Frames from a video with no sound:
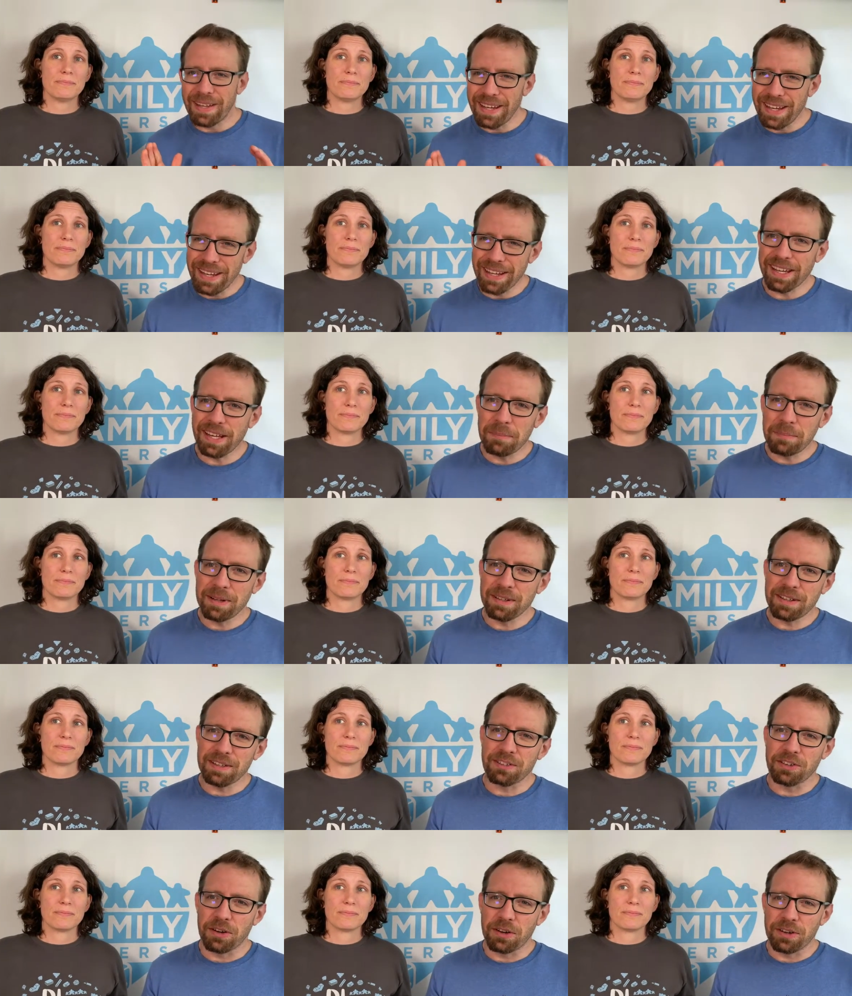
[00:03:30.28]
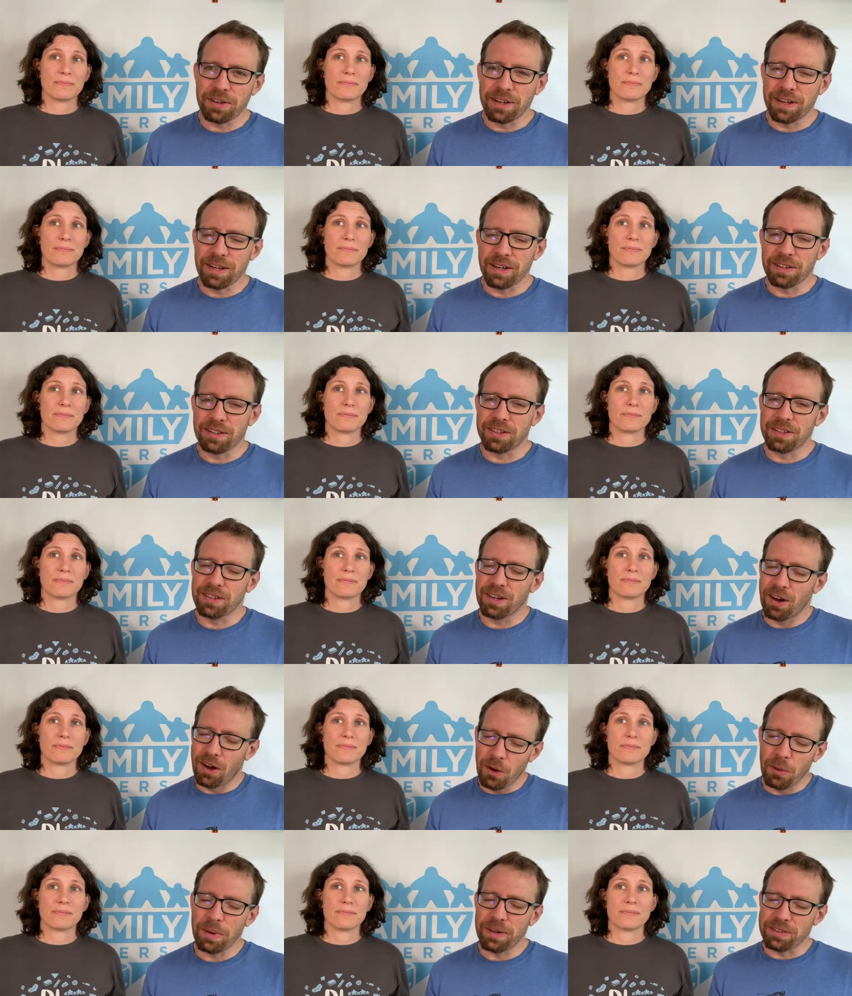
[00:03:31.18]
Speaker 1: It can be disheartening
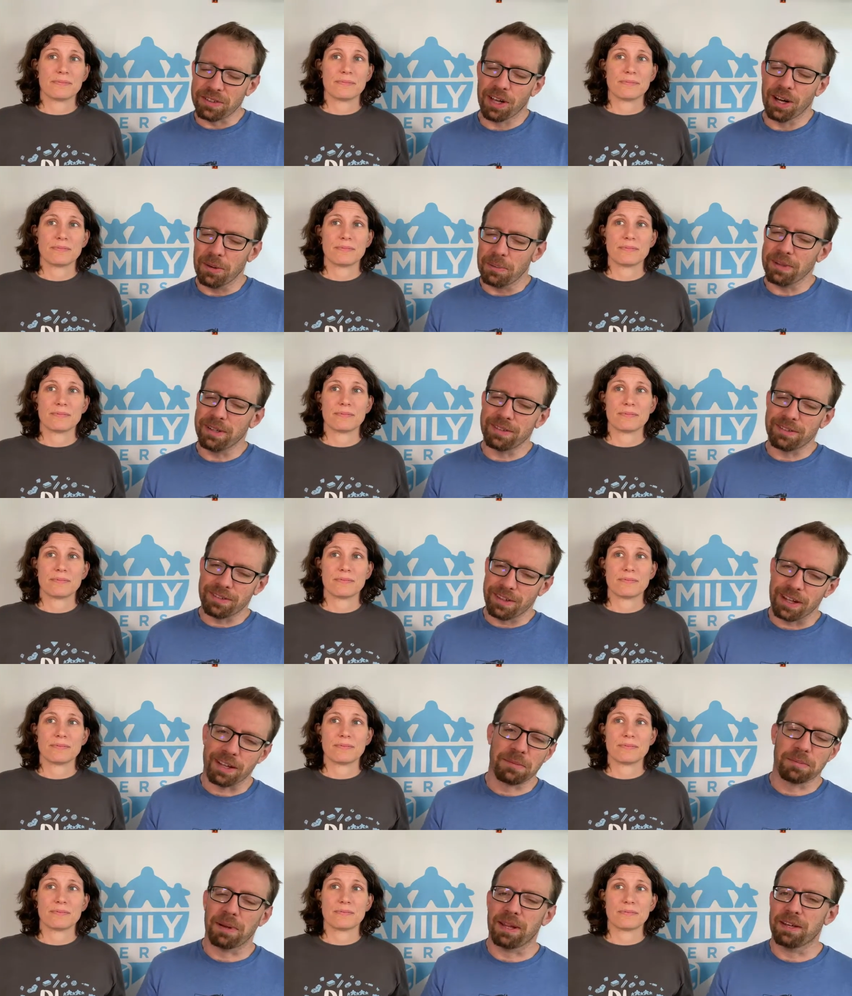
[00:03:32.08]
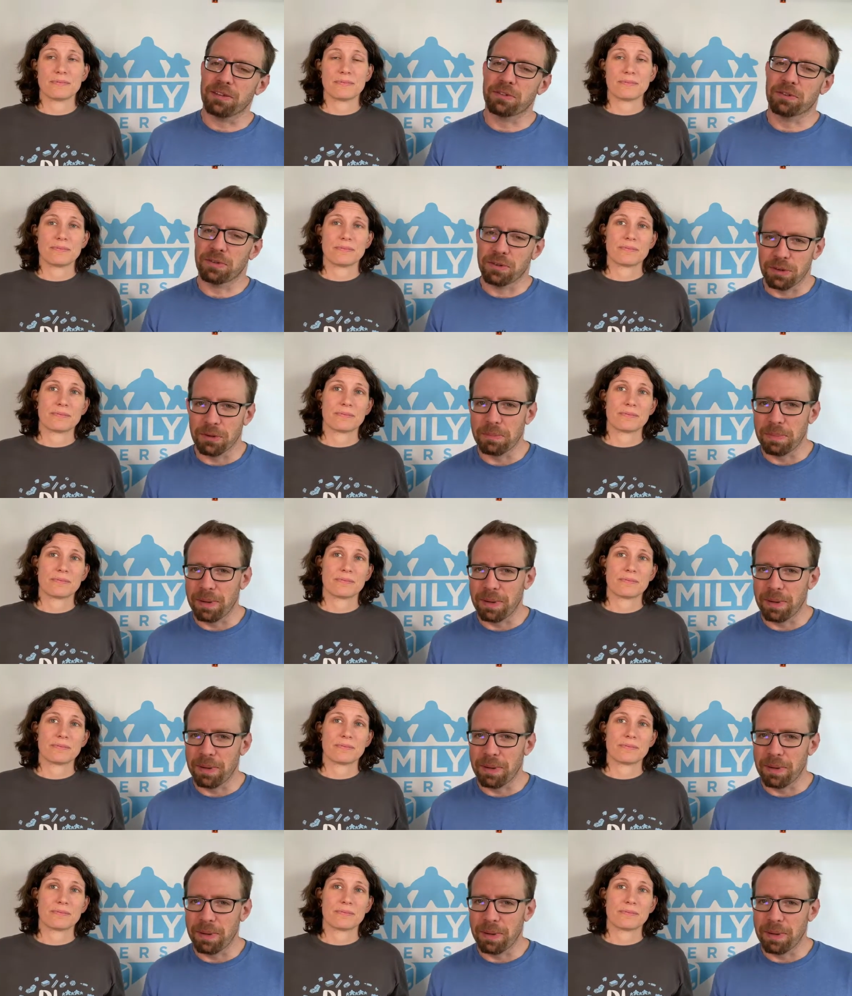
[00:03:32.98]
to always come in second place or third